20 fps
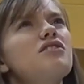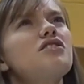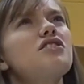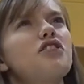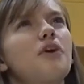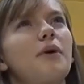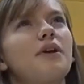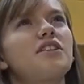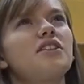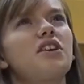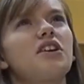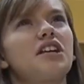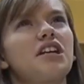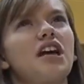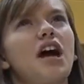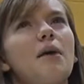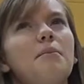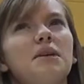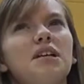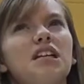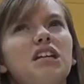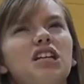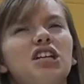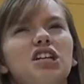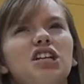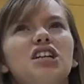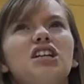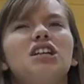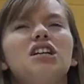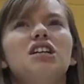So I started coming
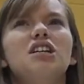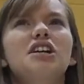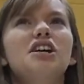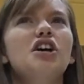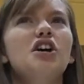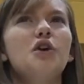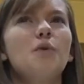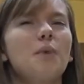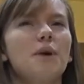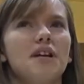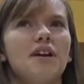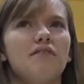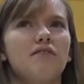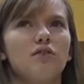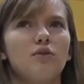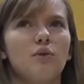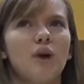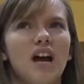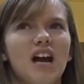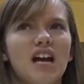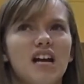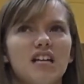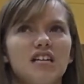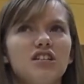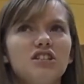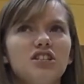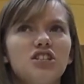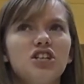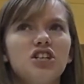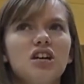here whenever
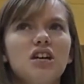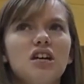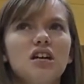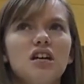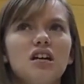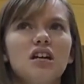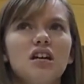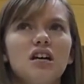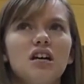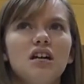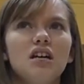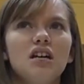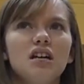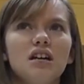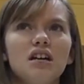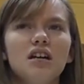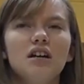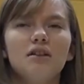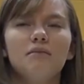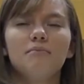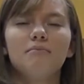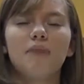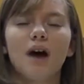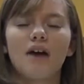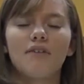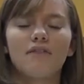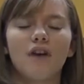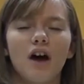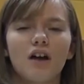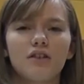rage,
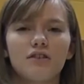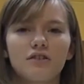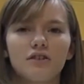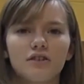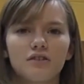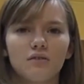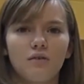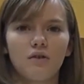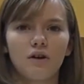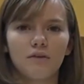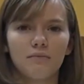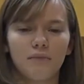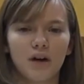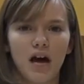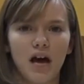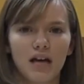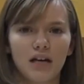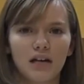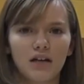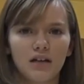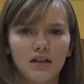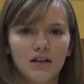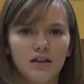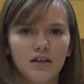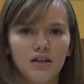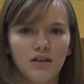my father's or mine,